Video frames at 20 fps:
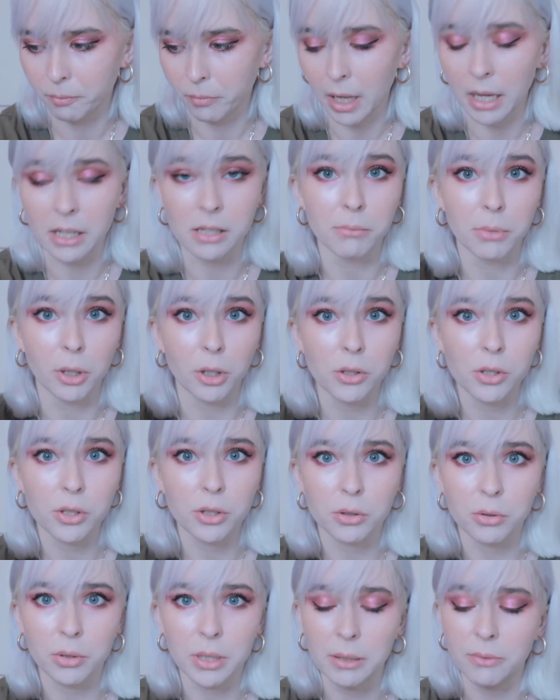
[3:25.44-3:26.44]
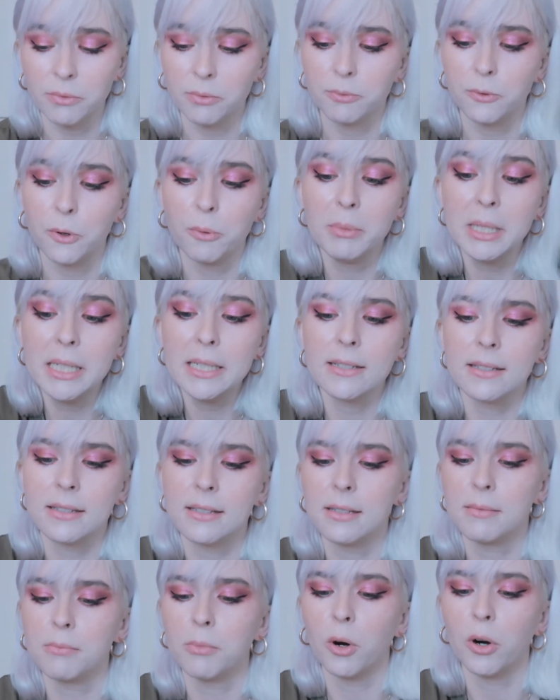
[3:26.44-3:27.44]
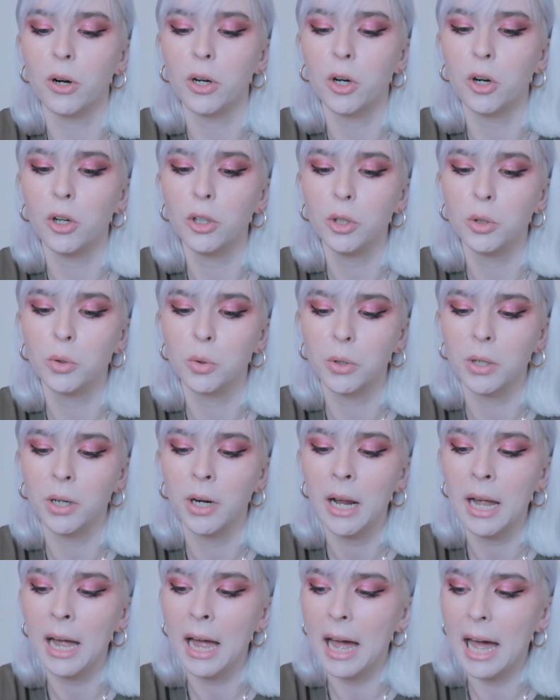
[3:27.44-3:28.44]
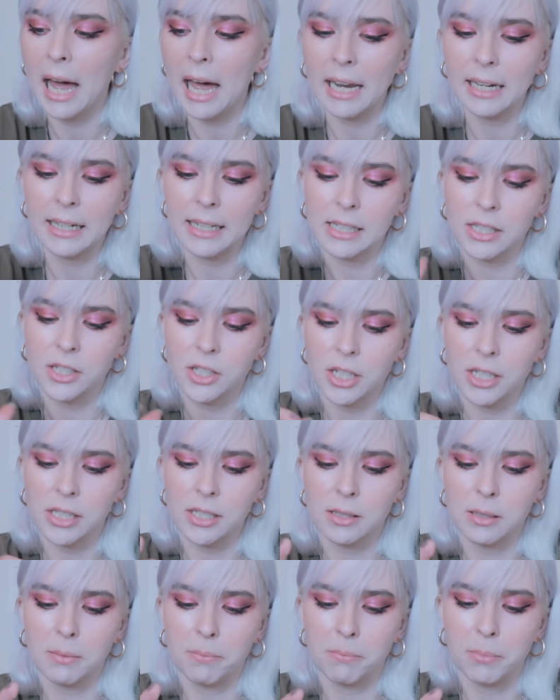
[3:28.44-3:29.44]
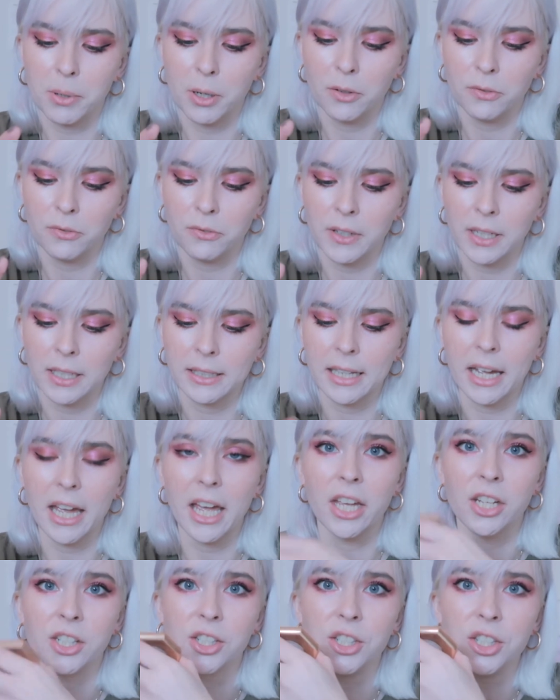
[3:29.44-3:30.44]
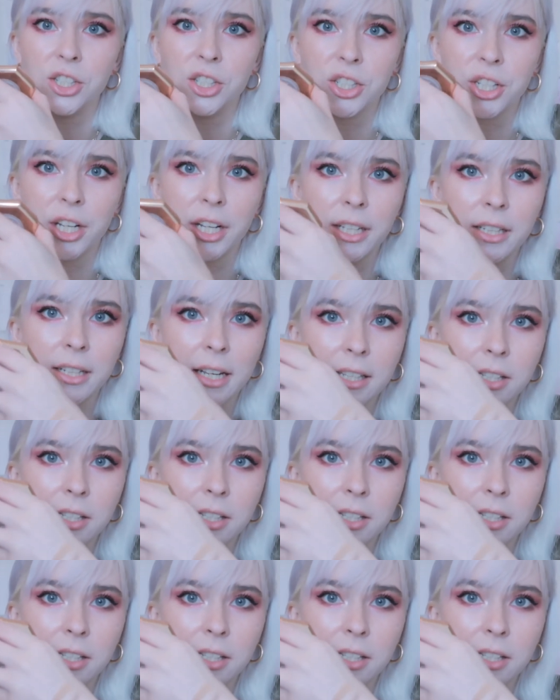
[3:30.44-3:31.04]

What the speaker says: as a bronzer to it. For me, this is more contour, and it's just the perfect ashy shade.